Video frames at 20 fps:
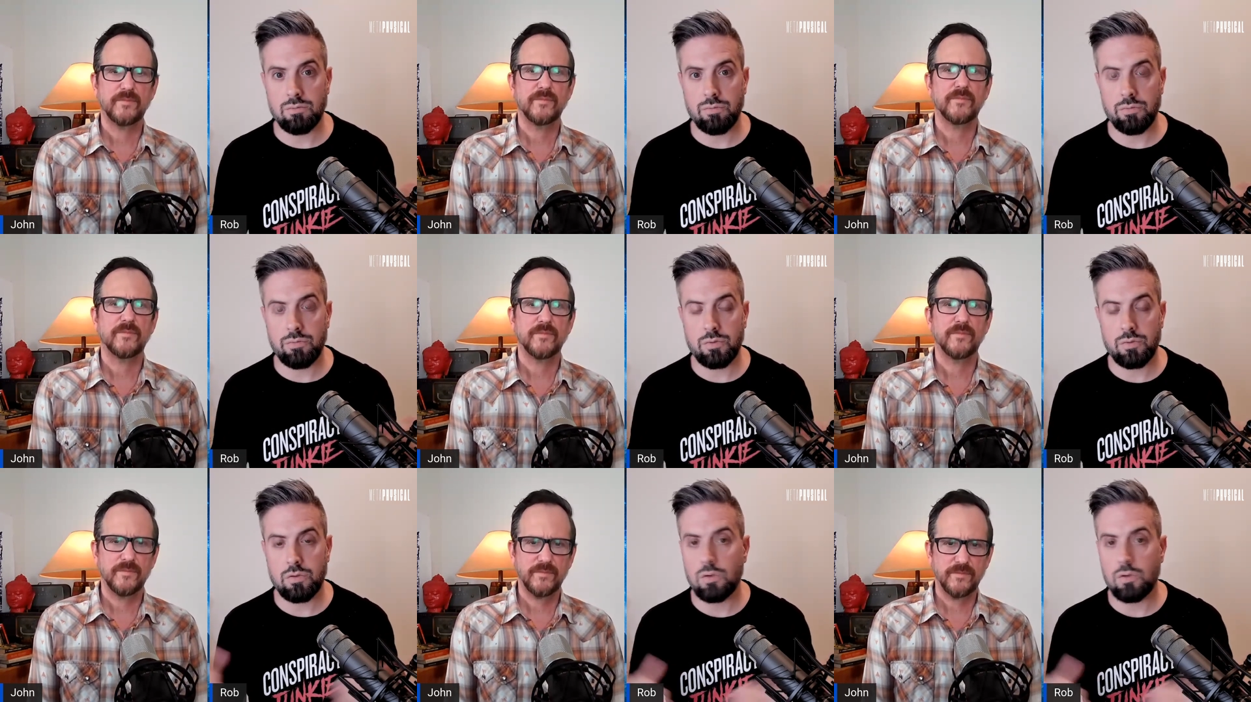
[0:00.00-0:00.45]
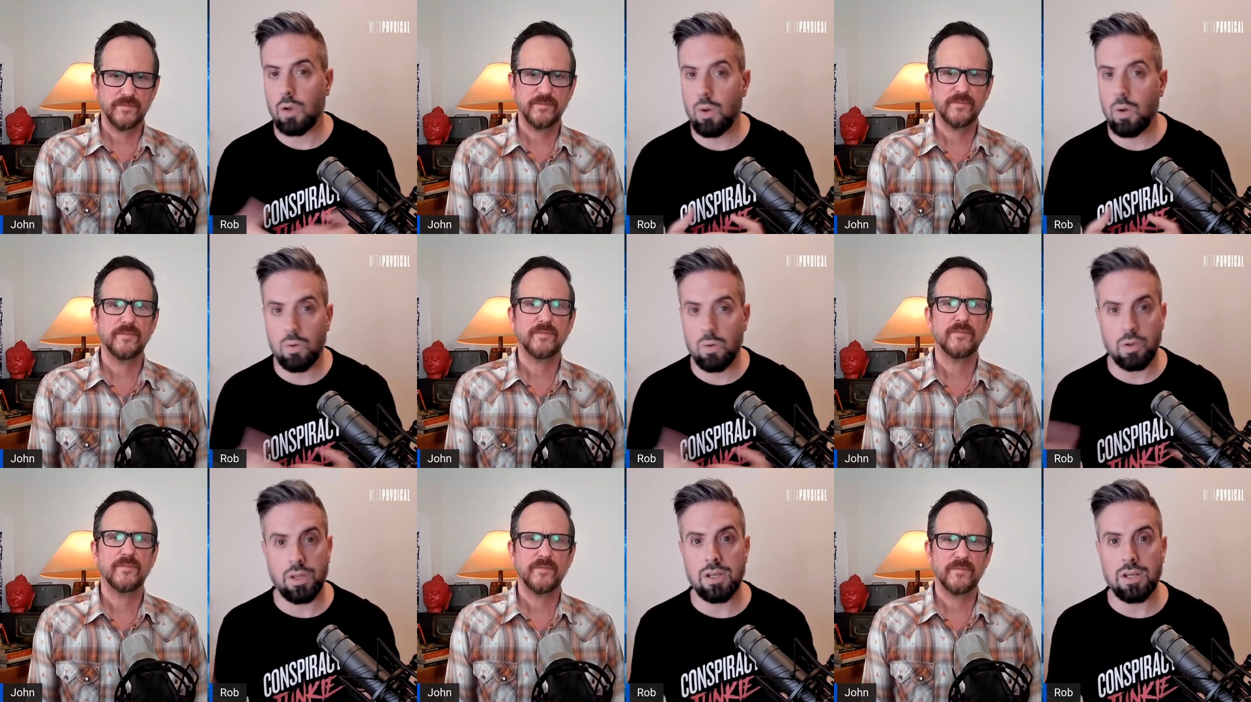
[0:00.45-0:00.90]

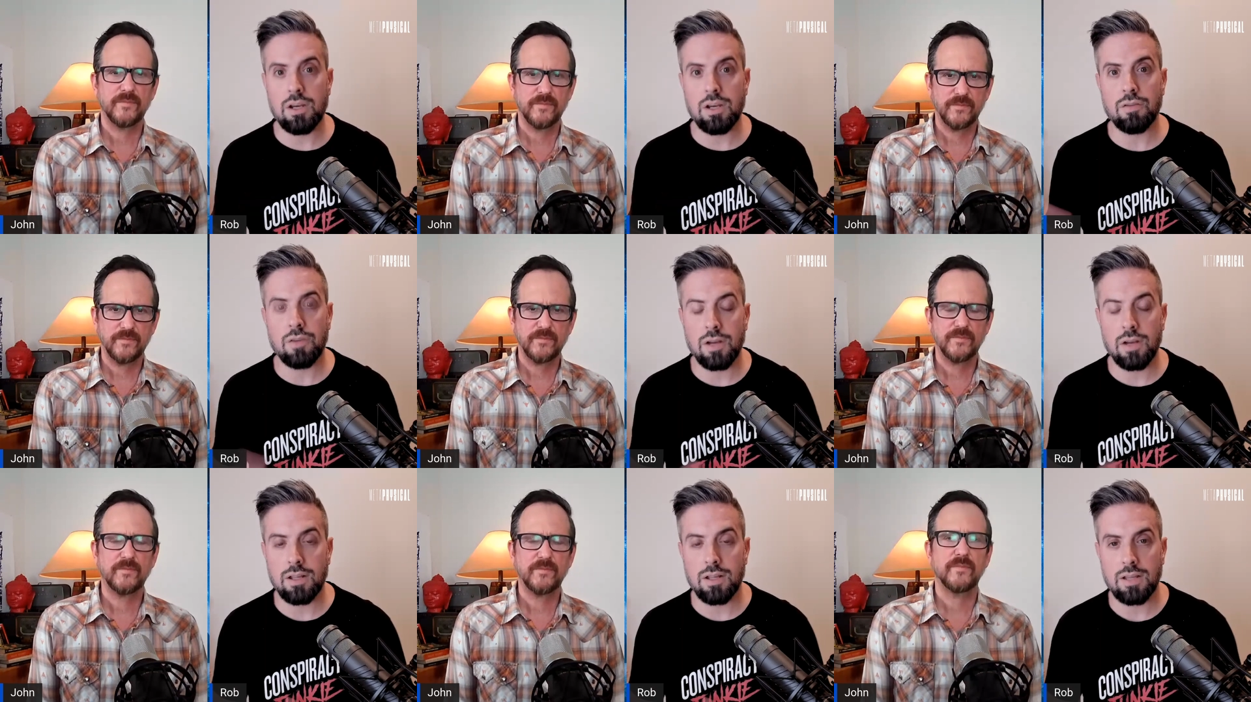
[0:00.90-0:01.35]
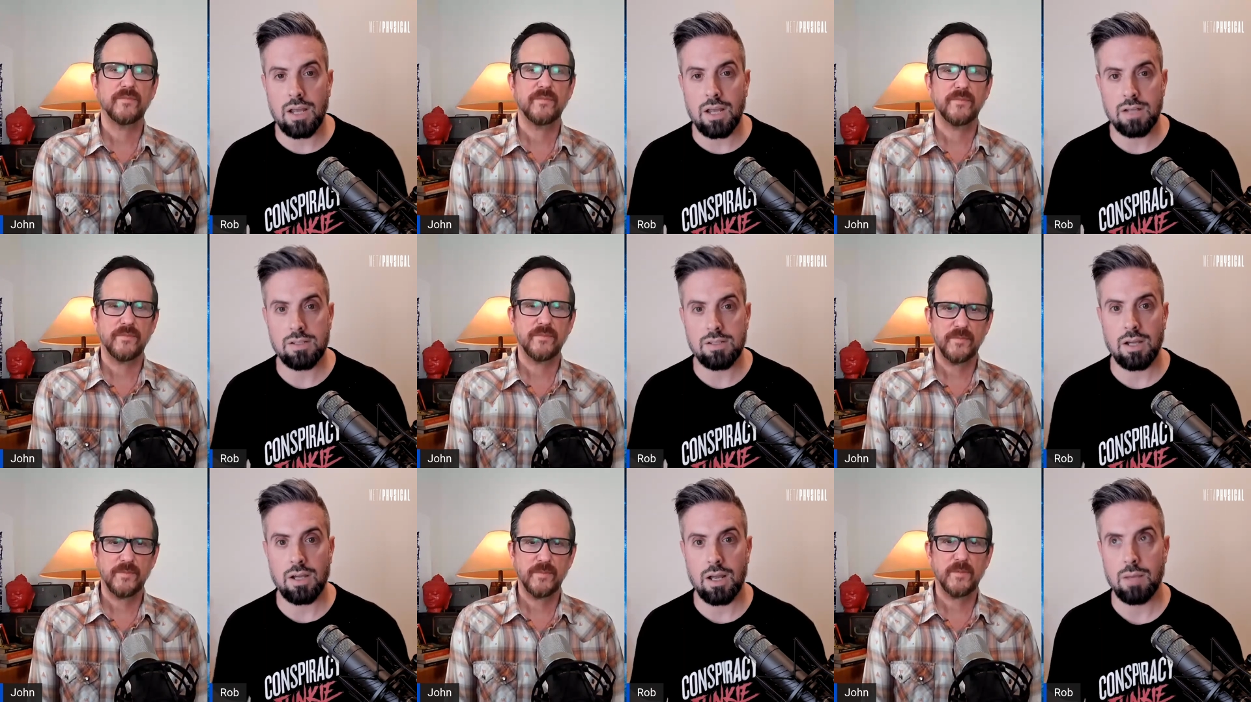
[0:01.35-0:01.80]
Speaker 1: totally different at that
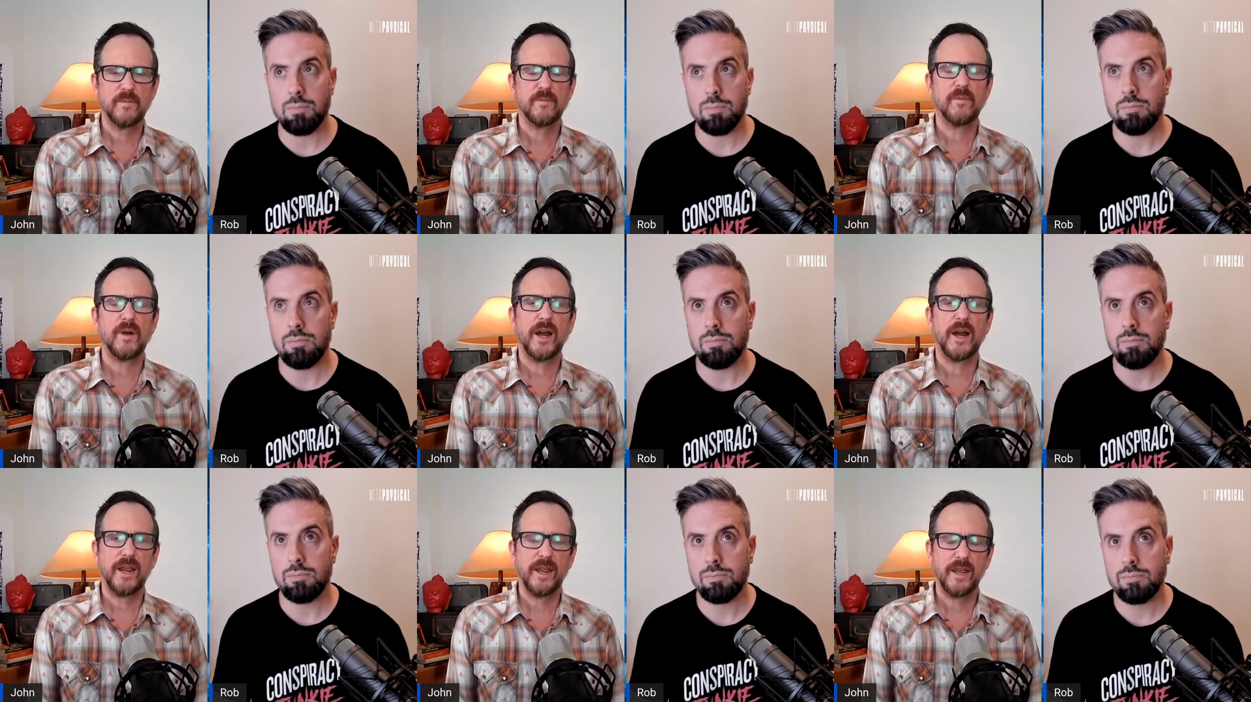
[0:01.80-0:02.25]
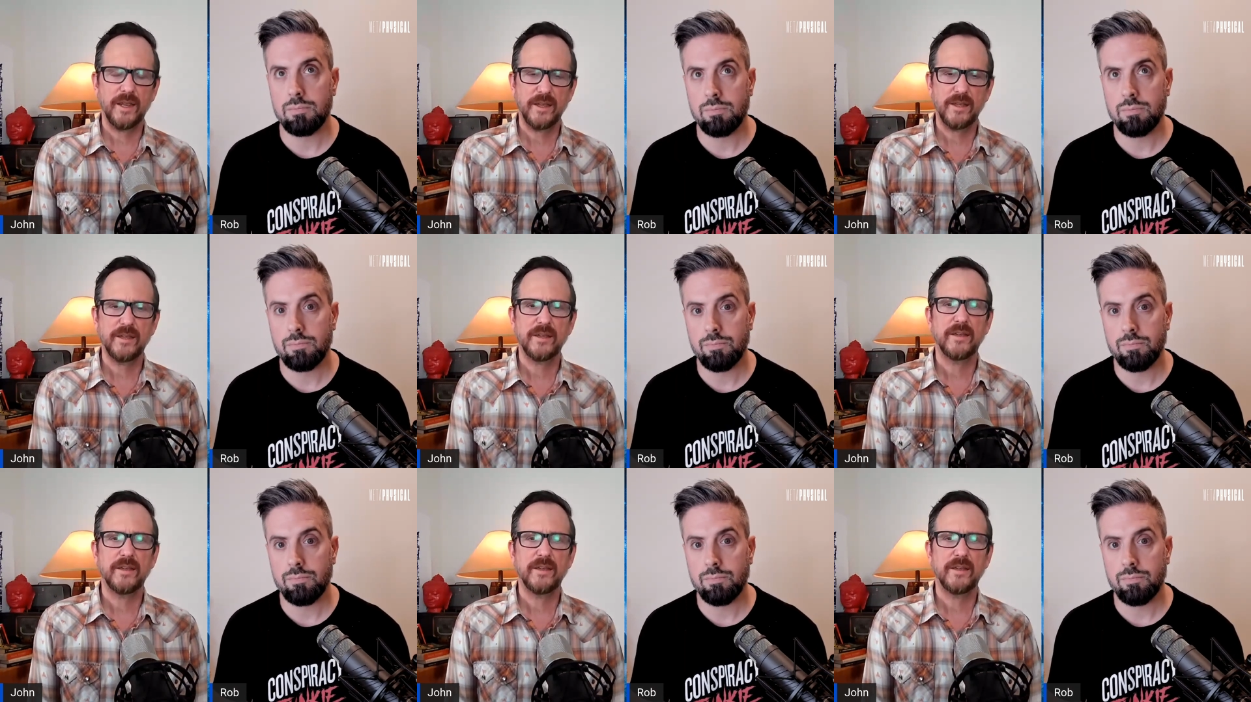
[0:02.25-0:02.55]
time. Right.